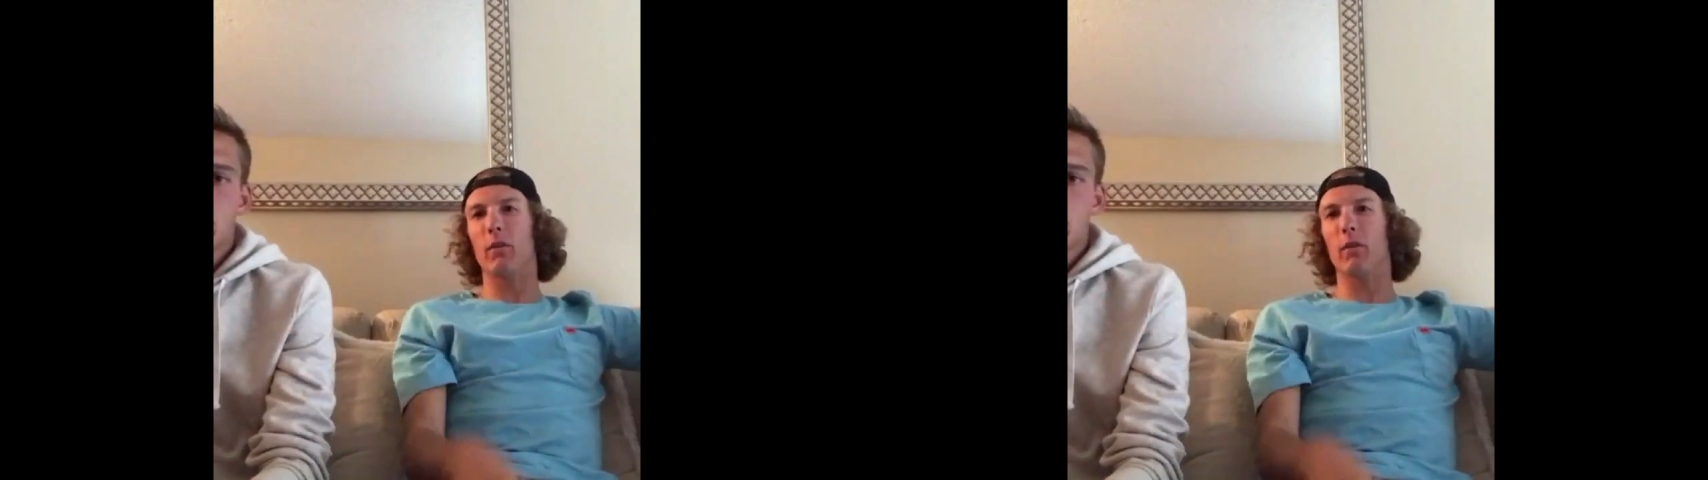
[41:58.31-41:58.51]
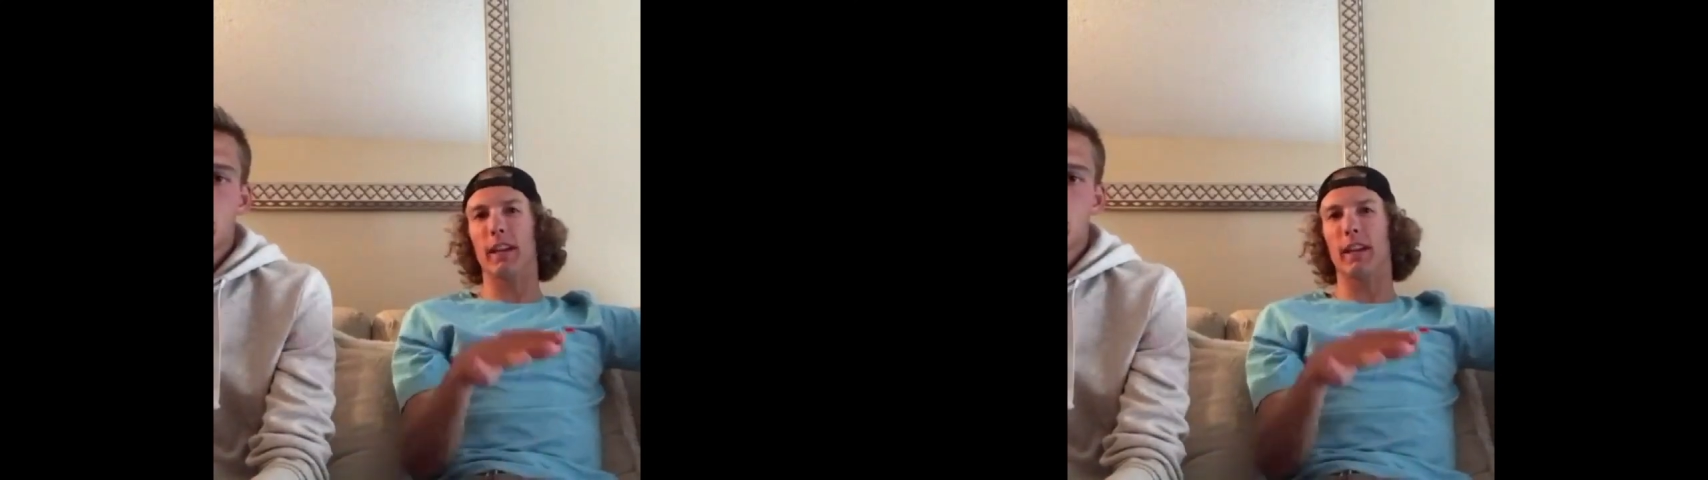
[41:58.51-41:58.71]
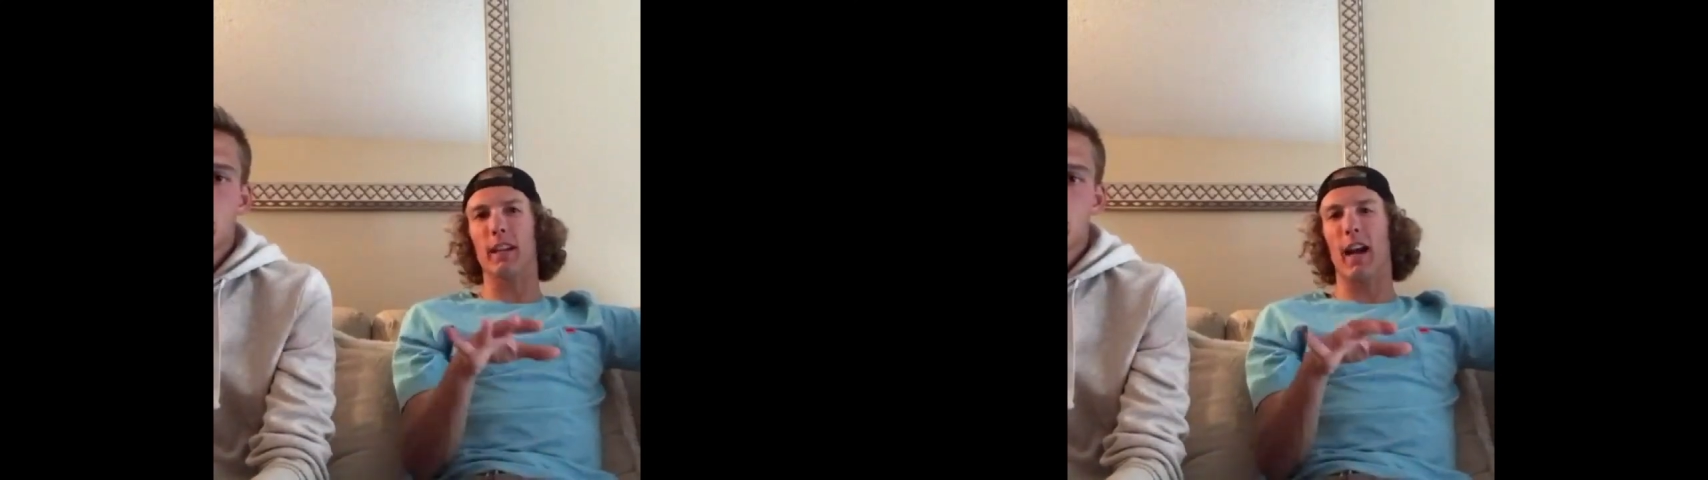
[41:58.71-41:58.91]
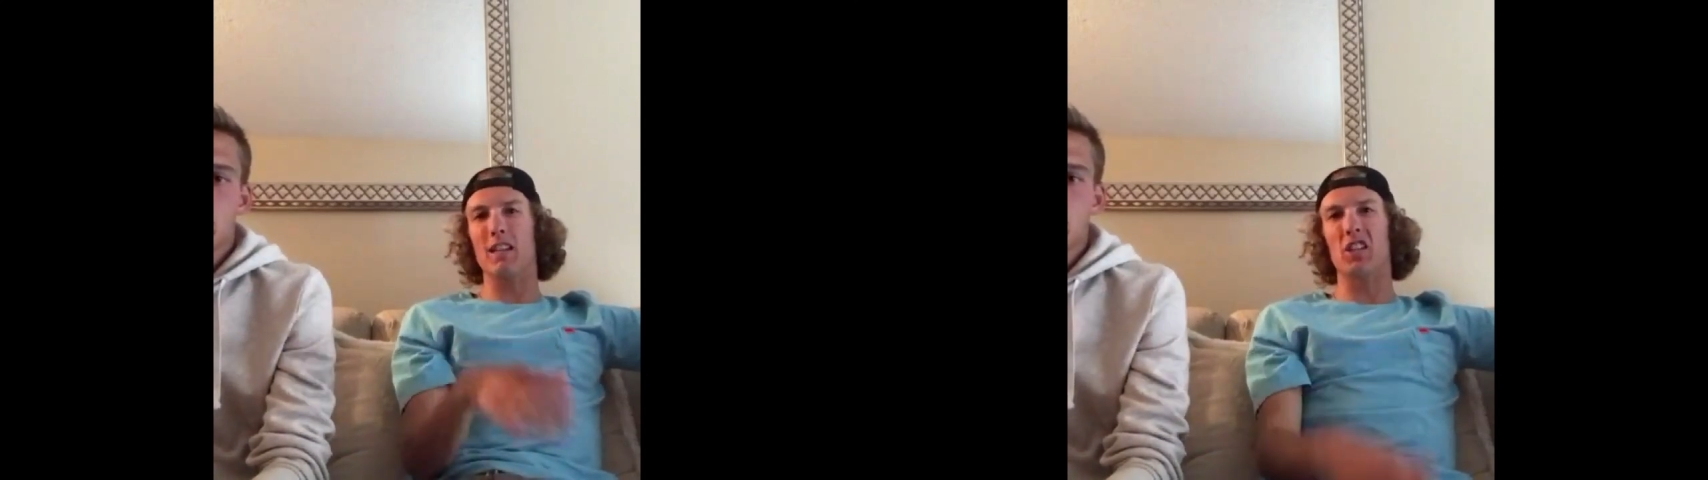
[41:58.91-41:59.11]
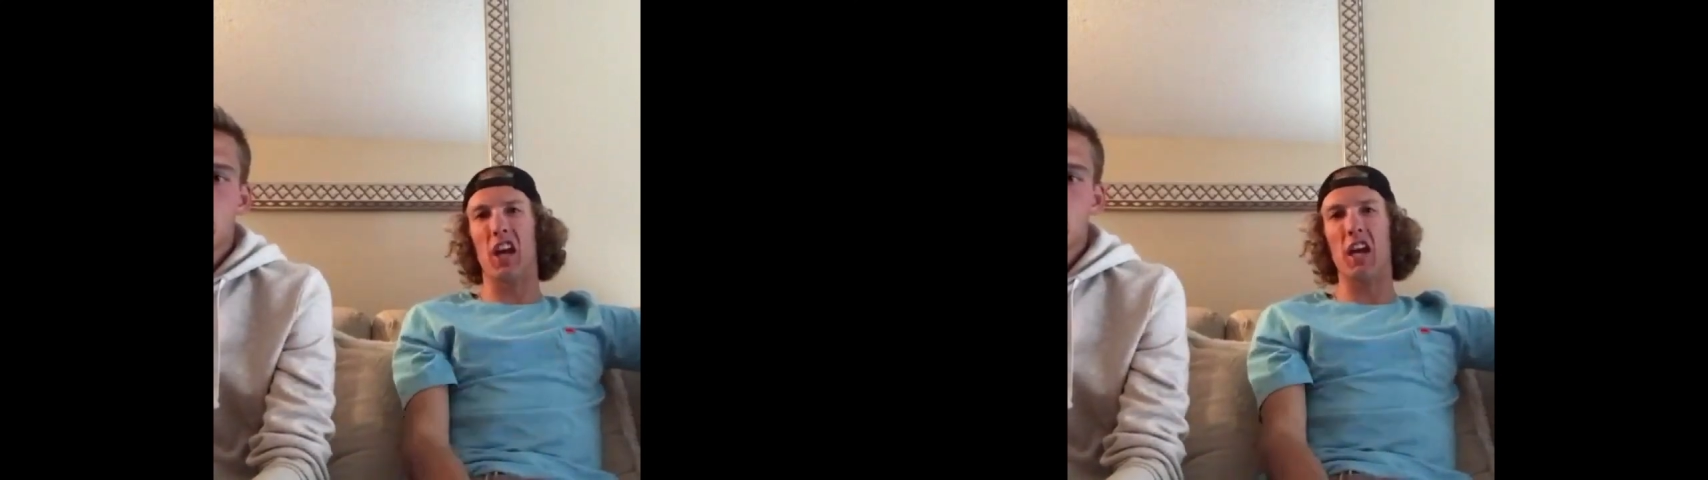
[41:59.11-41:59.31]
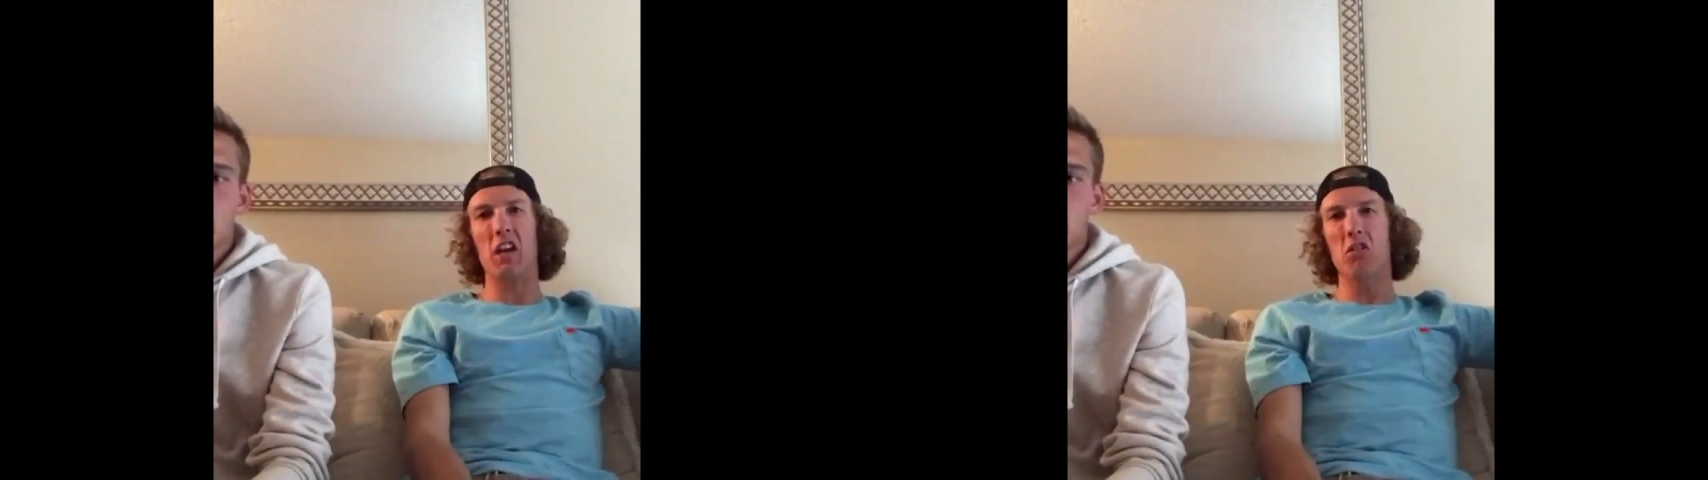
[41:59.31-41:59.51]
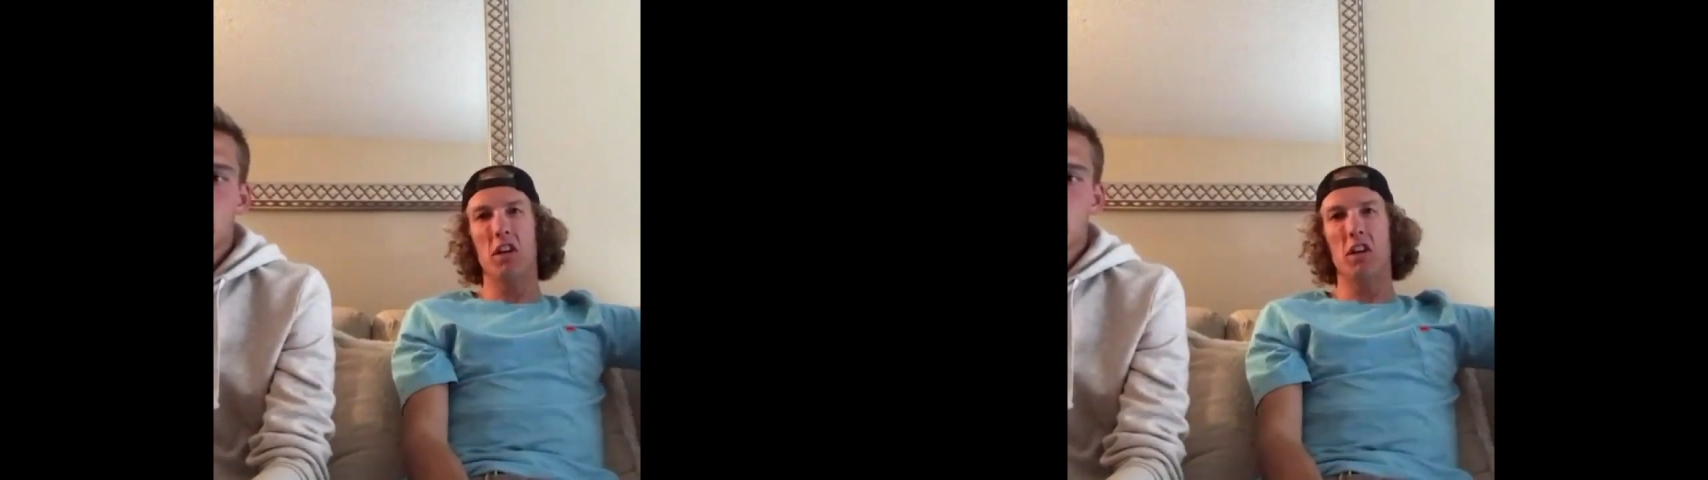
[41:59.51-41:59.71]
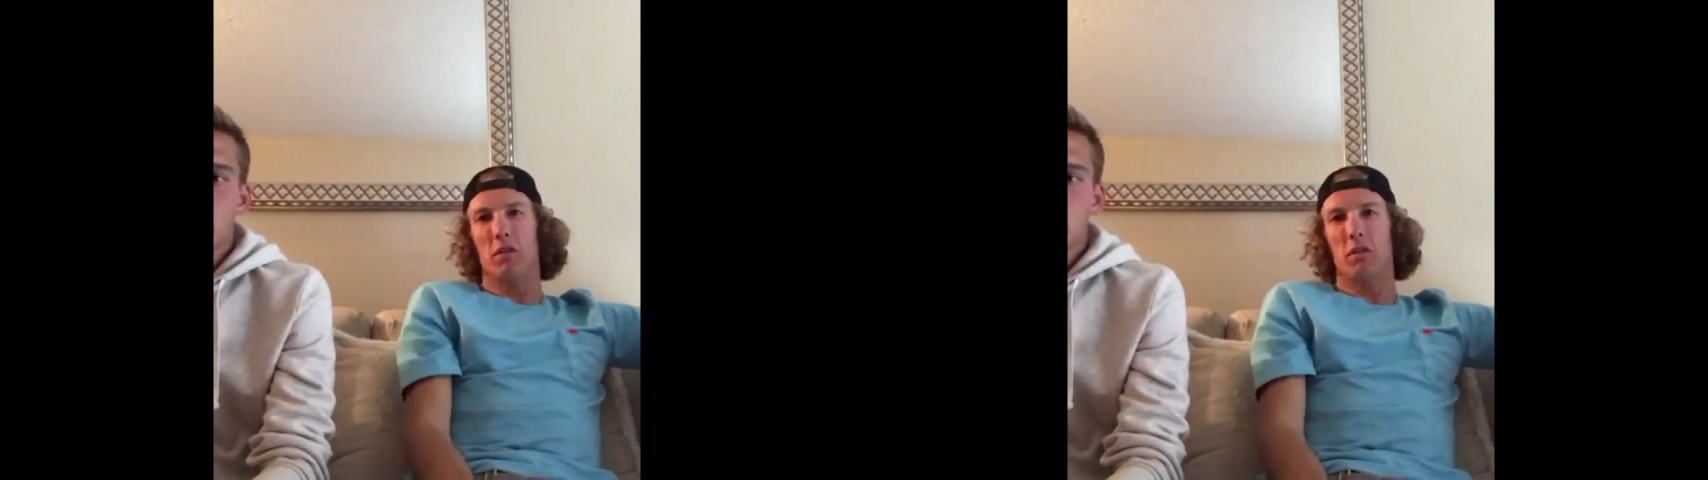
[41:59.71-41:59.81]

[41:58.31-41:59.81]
and it was, like, a nice day.